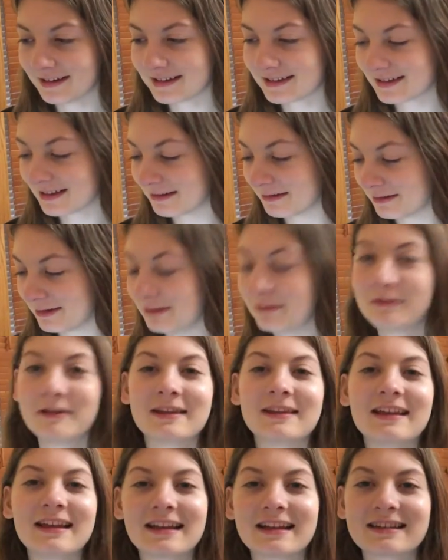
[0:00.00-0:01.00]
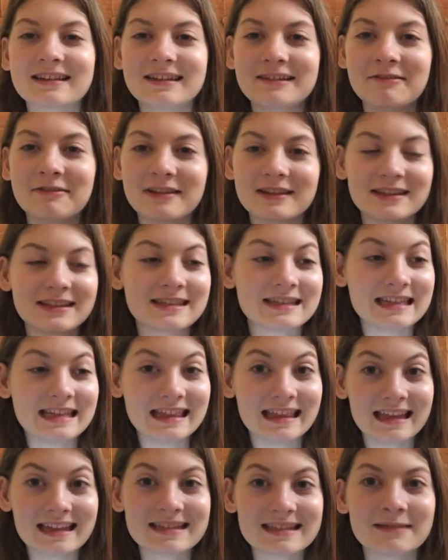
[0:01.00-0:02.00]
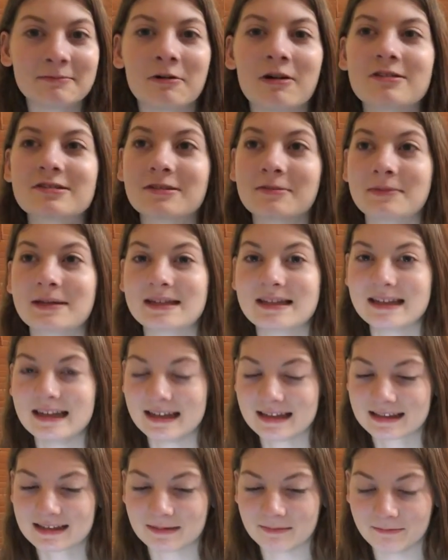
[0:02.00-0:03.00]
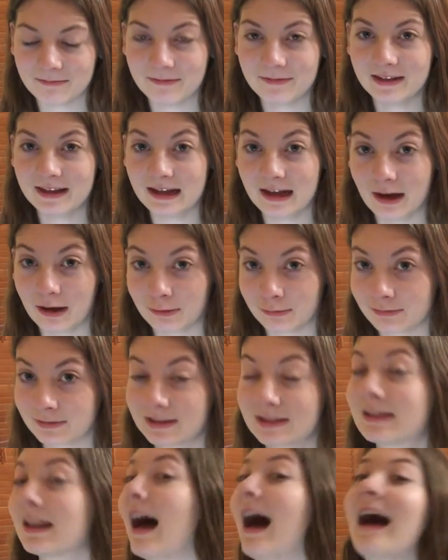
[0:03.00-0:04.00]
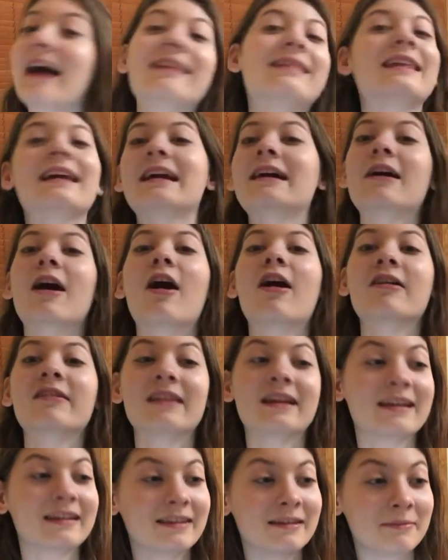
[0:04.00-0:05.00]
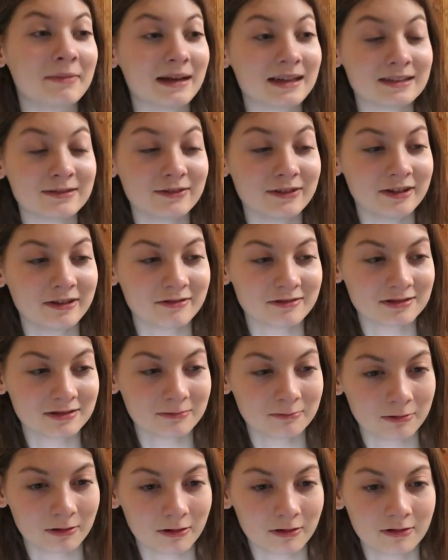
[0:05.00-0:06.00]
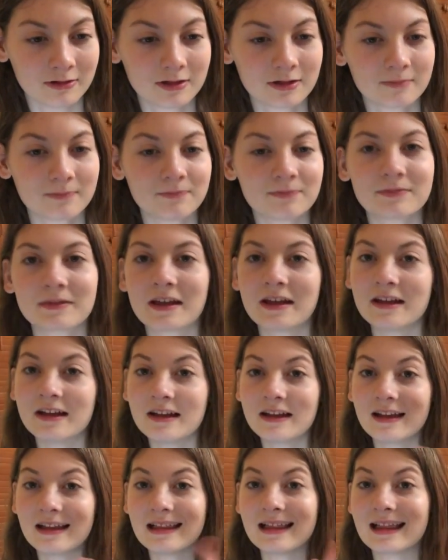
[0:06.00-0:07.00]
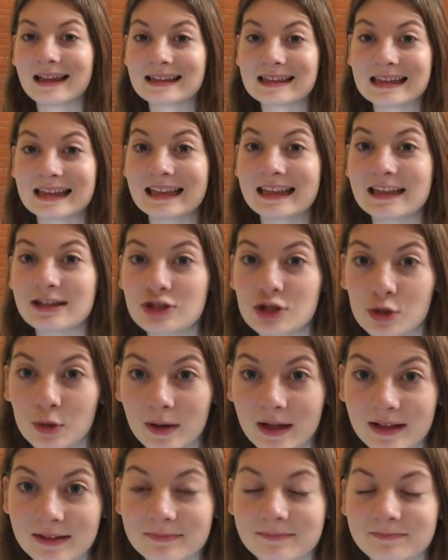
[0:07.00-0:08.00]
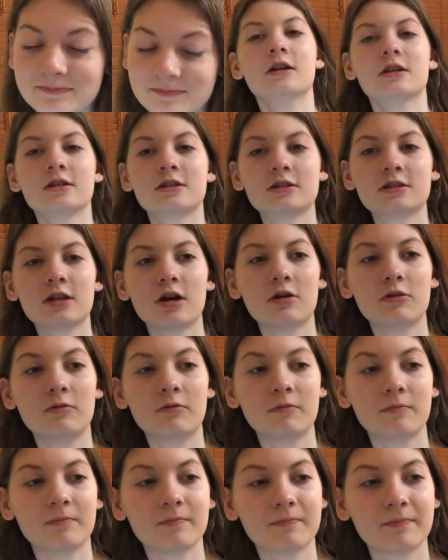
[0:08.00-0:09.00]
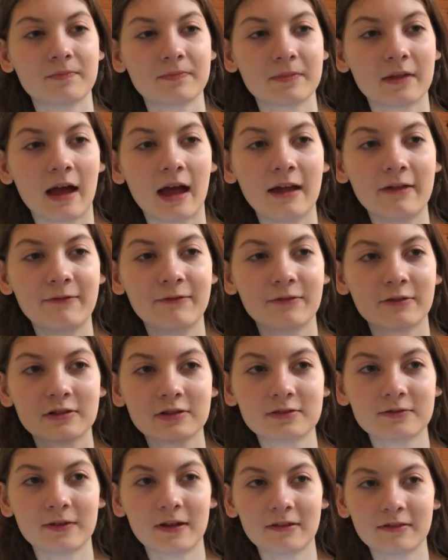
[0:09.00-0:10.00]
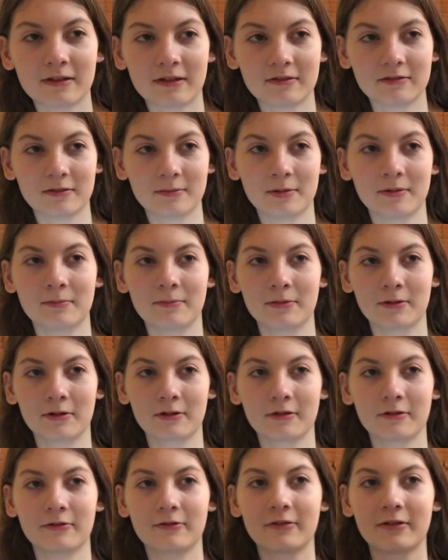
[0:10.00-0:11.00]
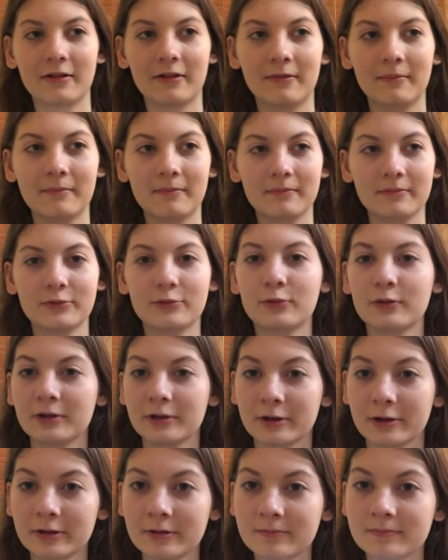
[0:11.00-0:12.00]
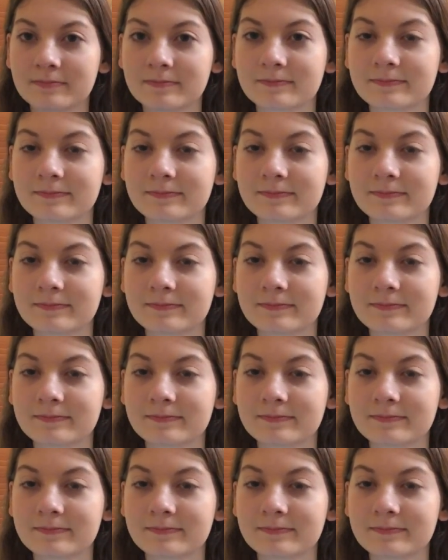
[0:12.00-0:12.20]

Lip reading: So you get to see this, and we'll also be seeing some videos that I think are like the best videos in the world. Let's get into it. So I first found out about Blur from Twitter.